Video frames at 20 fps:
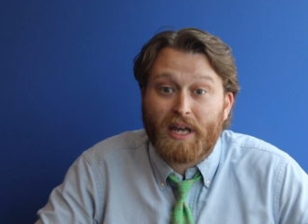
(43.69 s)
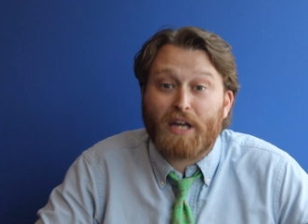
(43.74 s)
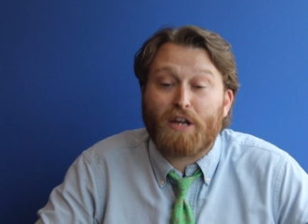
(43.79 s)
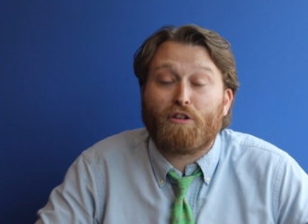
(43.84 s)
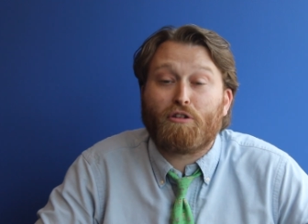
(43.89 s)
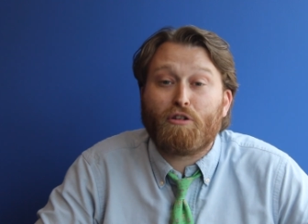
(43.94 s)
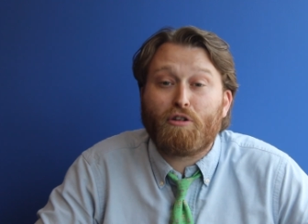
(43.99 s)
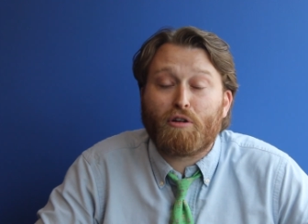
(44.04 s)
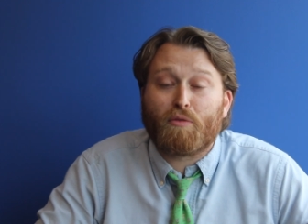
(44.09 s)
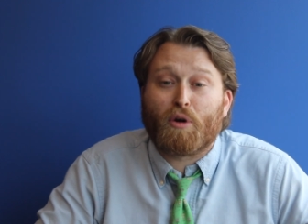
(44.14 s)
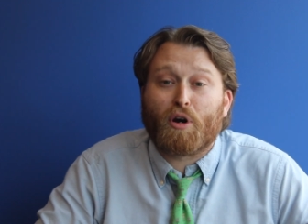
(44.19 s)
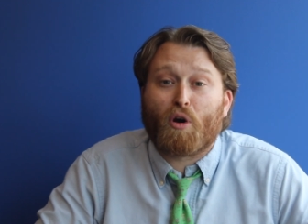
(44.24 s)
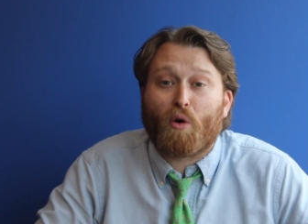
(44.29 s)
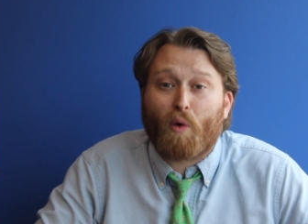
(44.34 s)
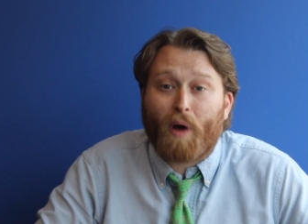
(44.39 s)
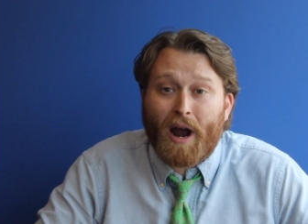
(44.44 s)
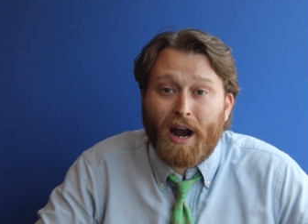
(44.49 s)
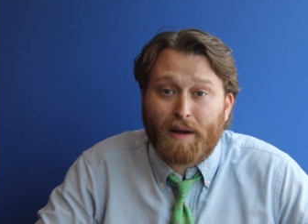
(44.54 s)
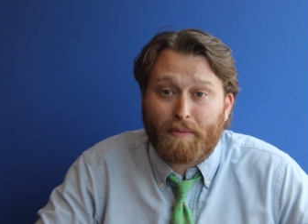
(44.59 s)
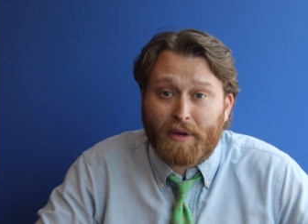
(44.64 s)
include a
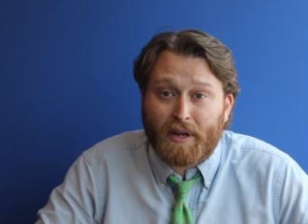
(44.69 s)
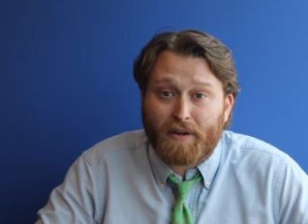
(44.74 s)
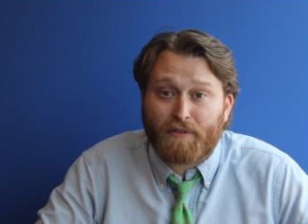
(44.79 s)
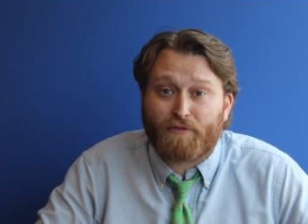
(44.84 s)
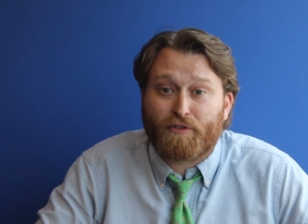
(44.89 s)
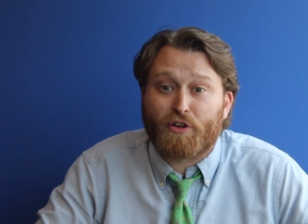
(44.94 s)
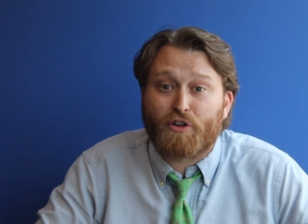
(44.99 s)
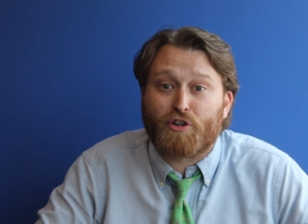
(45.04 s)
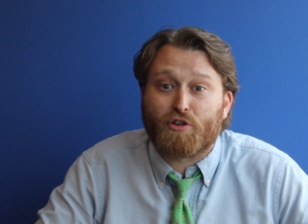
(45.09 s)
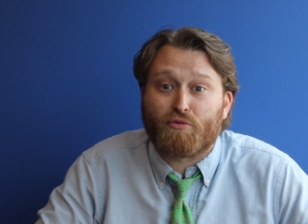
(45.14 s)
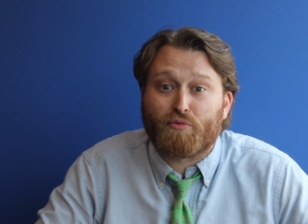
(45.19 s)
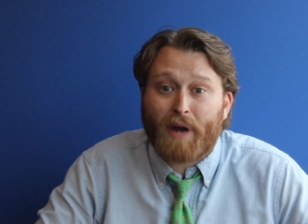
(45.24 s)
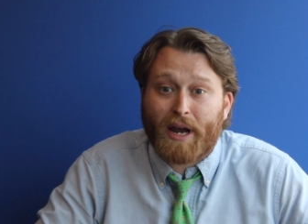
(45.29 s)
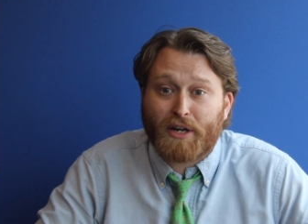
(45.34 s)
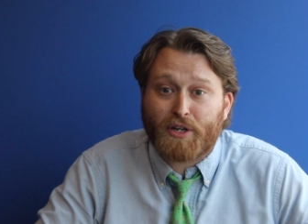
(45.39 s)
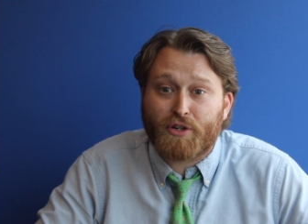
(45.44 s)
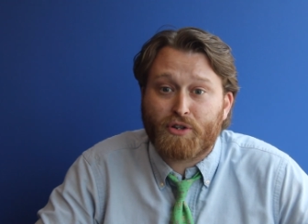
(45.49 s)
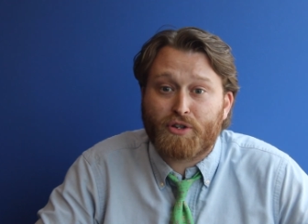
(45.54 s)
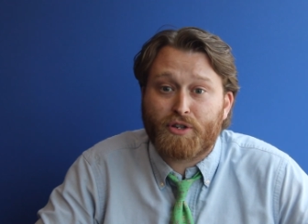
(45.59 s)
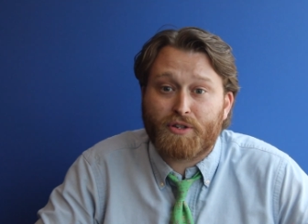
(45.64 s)
requirement for
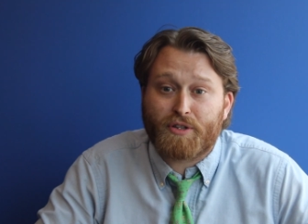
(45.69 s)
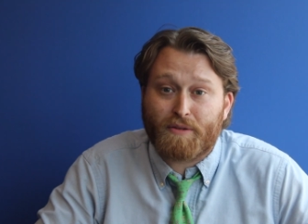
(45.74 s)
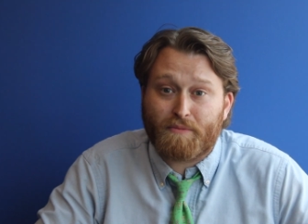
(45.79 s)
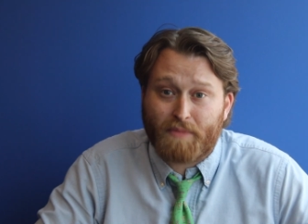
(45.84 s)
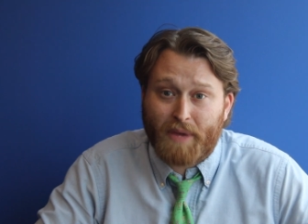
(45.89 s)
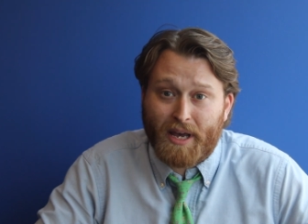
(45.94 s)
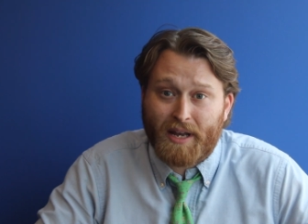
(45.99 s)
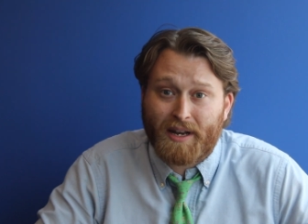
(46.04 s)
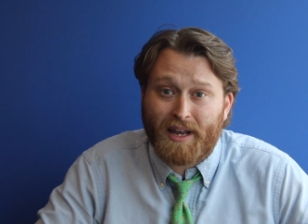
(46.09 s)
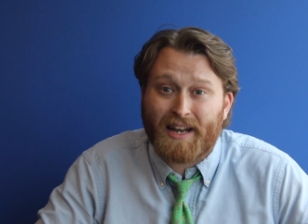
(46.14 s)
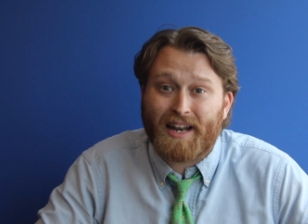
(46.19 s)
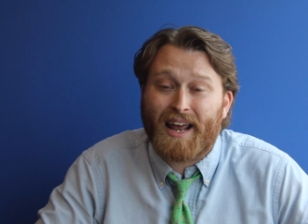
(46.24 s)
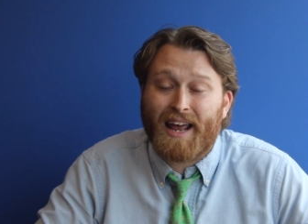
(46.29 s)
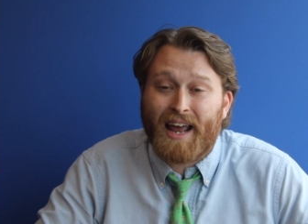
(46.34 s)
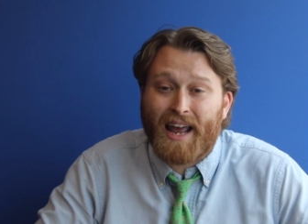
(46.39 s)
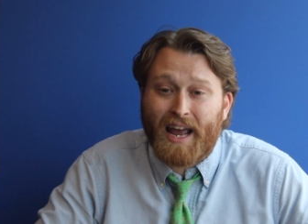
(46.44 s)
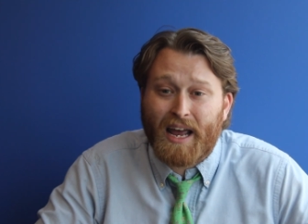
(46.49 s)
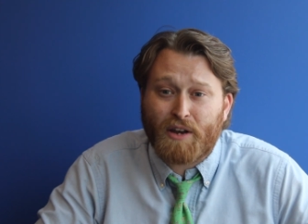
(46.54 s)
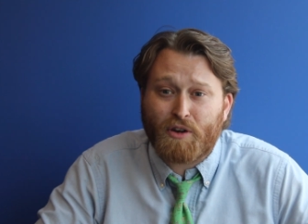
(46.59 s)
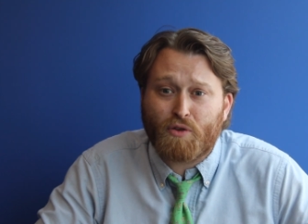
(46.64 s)
directors to submit an
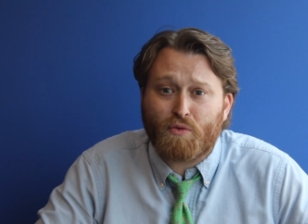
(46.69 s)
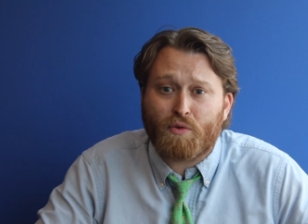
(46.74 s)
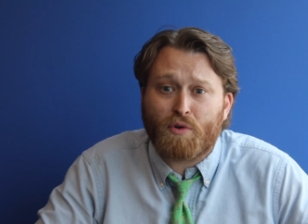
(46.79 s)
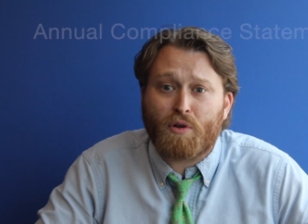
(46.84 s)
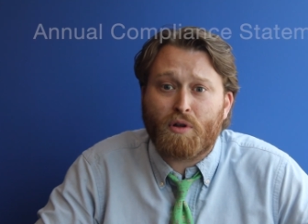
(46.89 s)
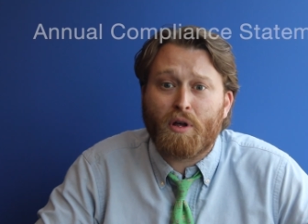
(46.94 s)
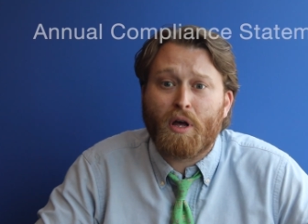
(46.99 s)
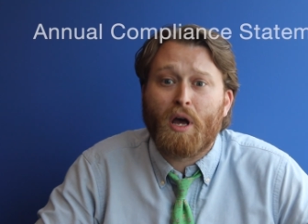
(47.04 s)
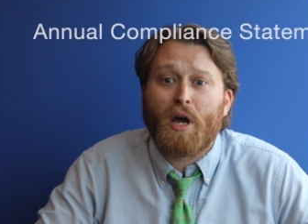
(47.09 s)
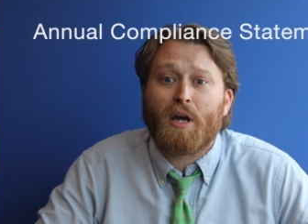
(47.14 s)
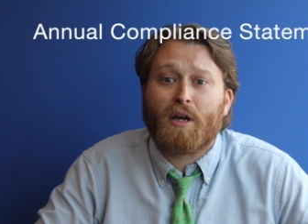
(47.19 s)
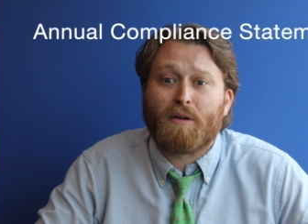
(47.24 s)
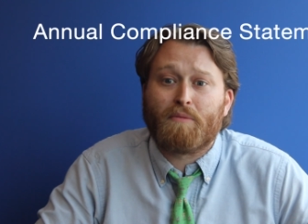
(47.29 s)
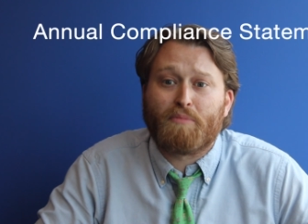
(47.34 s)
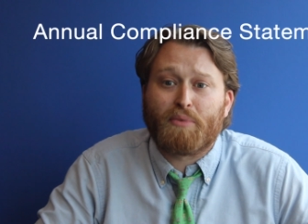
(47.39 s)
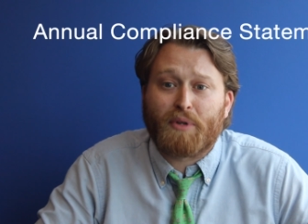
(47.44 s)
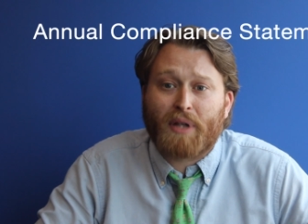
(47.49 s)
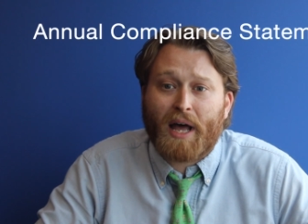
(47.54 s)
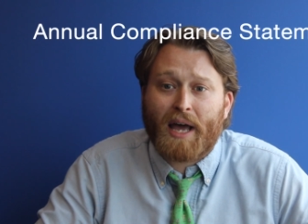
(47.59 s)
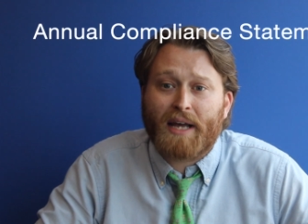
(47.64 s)
annual
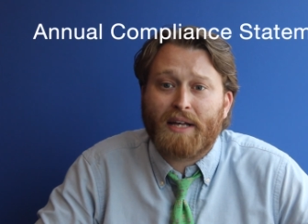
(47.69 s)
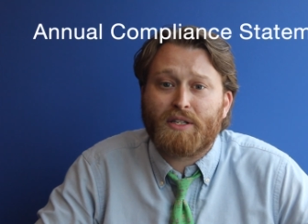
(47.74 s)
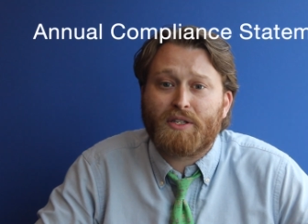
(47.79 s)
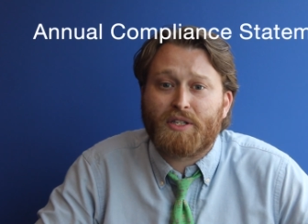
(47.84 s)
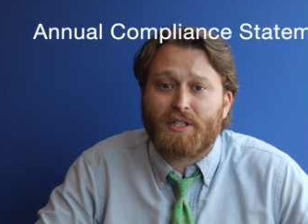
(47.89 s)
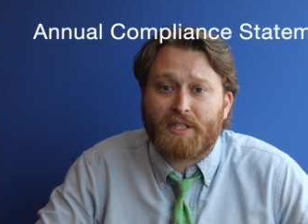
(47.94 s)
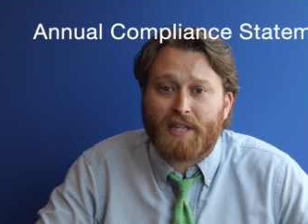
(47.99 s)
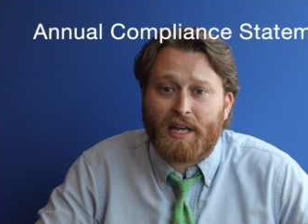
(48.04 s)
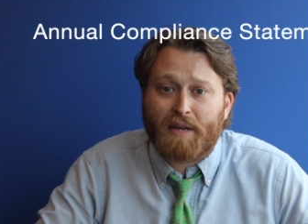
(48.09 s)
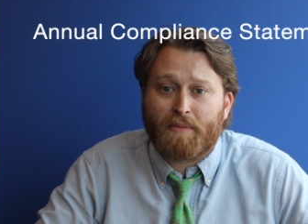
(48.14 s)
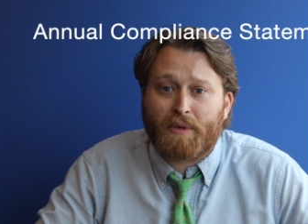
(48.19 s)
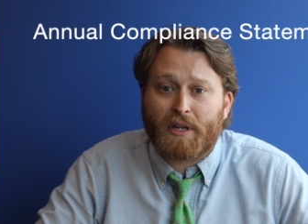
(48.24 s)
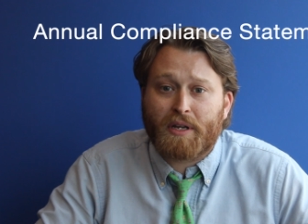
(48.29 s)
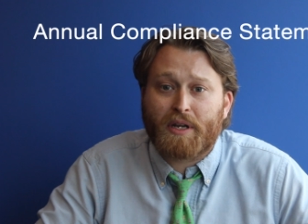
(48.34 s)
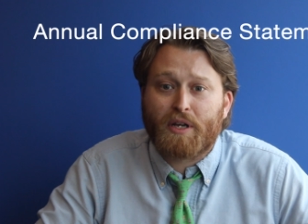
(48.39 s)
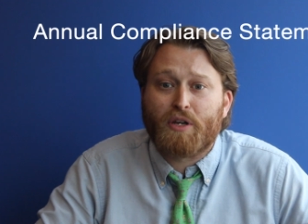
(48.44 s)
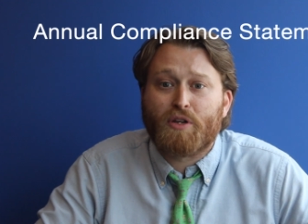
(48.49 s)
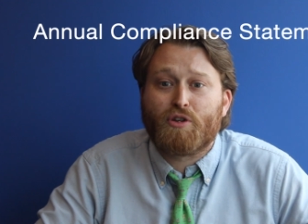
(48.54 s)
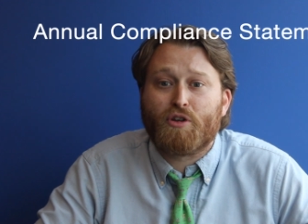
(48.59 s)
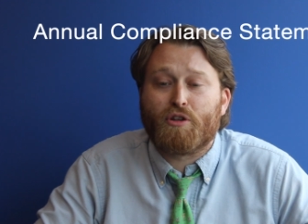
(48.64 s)
compliance
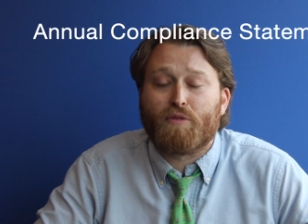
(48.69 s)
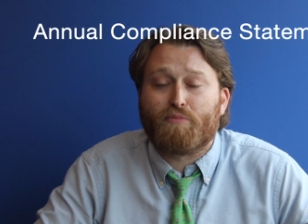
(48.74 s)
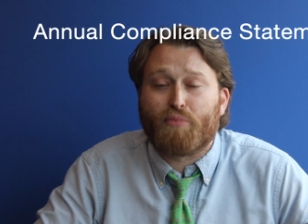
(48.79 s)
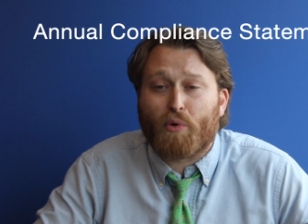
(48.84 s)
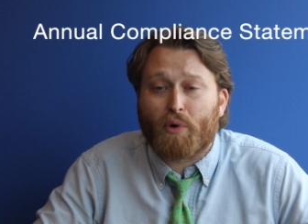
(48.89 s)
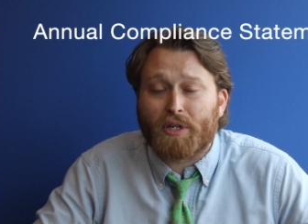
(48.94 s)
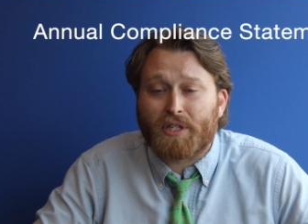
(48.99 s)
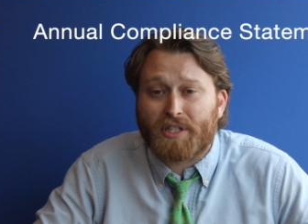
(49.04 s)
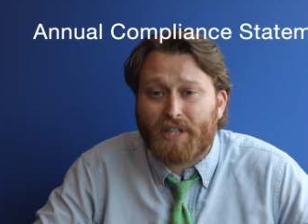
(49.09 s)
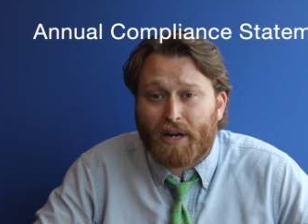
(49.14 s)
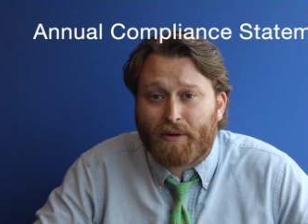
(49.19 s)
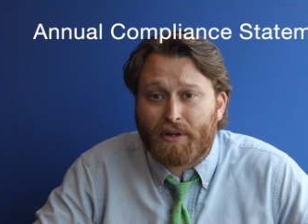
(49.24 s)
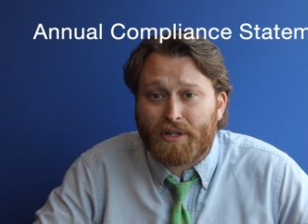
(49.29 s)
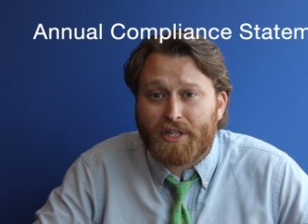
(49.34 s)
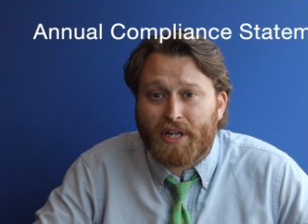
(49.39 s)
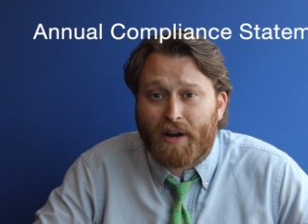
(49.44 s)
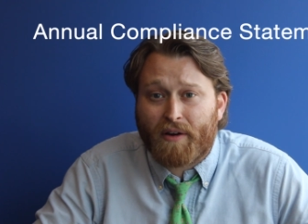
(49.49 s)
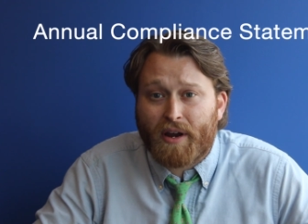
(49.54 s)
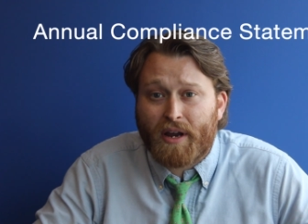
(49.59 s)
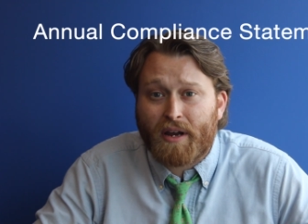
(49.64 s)
statement to the board
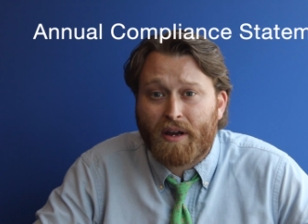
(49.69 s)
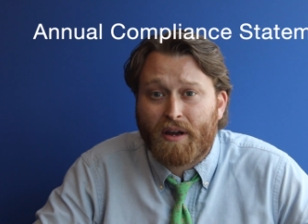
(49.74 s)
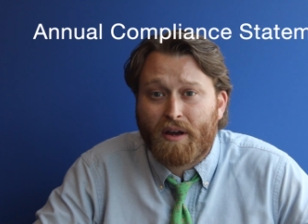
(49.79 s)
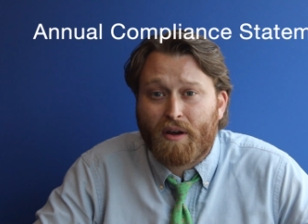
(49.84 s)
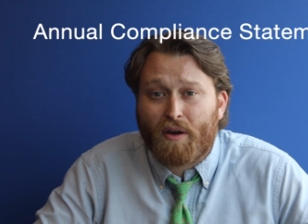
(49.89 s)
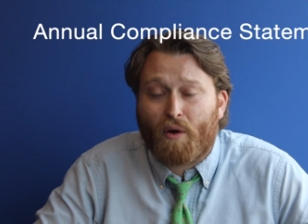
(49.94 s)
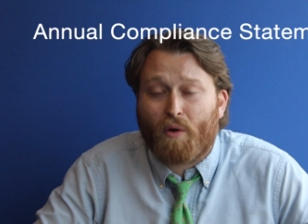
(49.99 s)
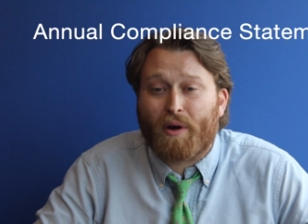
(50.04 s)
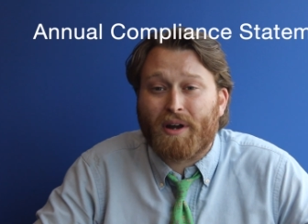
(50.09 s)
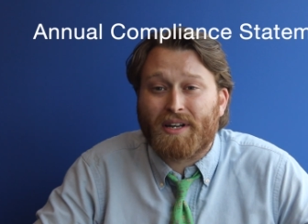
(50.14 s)
secretary